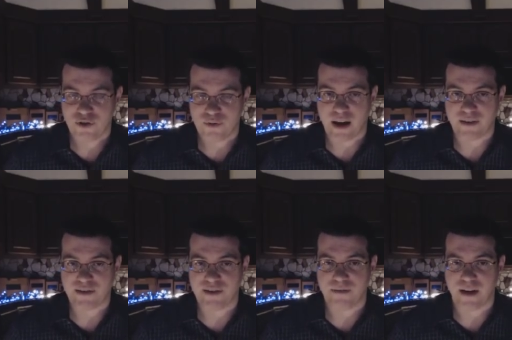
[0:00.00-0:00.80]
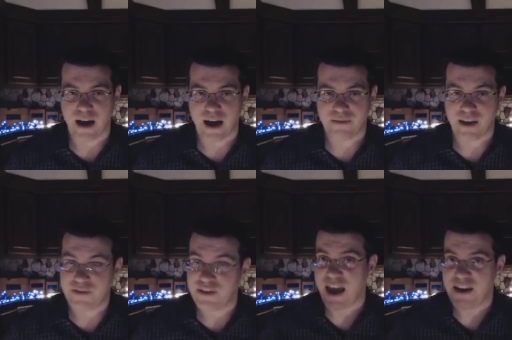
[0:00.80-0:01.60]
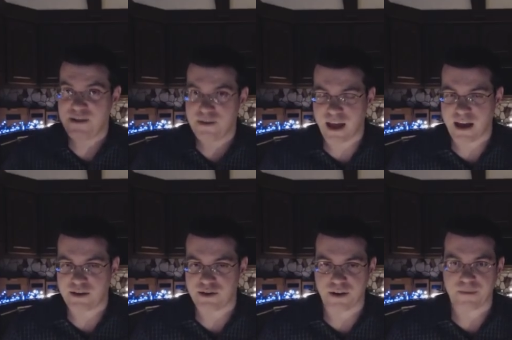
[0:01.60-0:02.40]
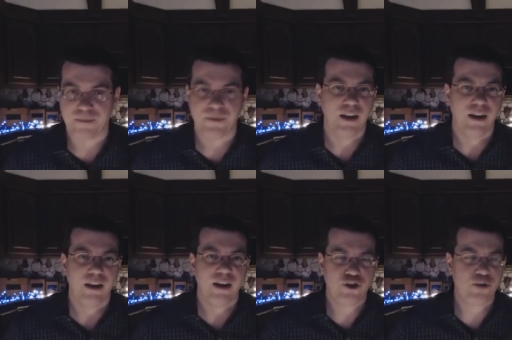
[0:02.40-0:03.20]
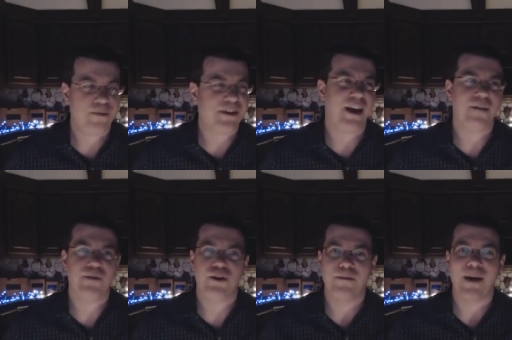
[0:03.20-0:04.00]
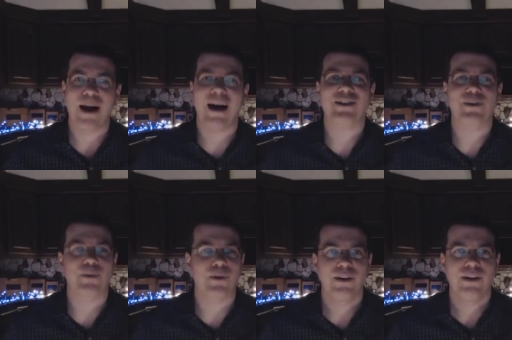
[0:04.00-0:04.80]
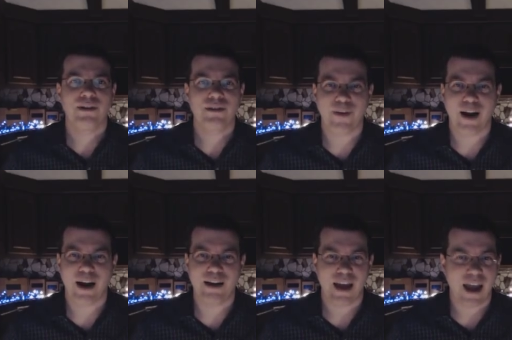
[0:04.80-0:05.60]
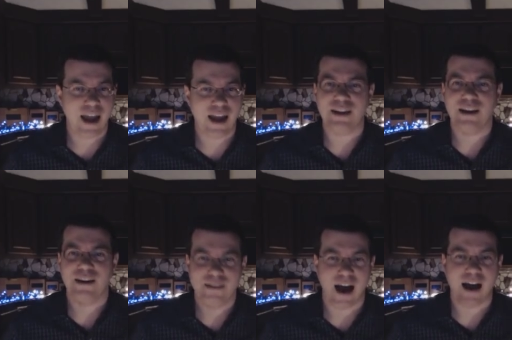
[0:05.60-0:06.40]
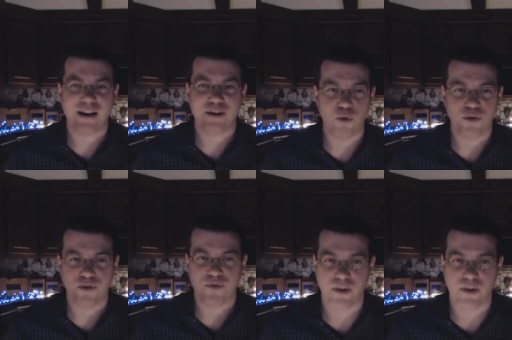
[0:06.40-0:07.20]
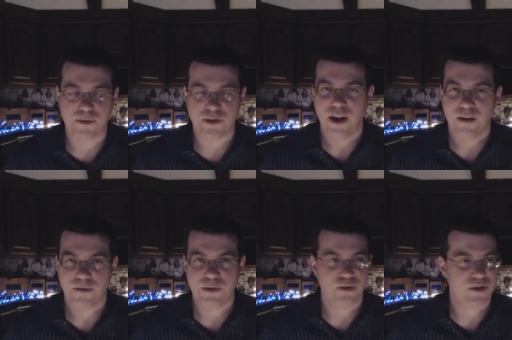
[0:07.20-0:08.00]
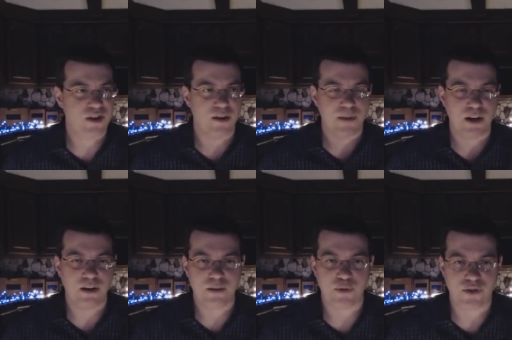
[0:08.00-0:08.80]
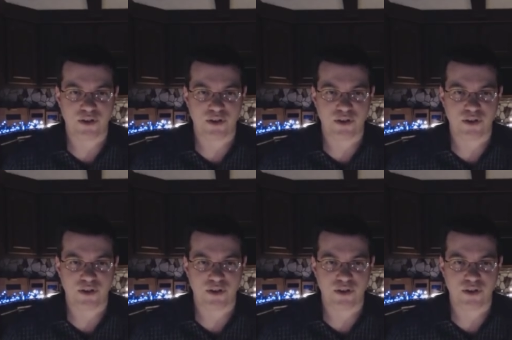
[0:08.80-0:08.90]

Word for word: two thousand five, at the end of that year, it should be damn near impossible to find any non-ghost films from the years that immediately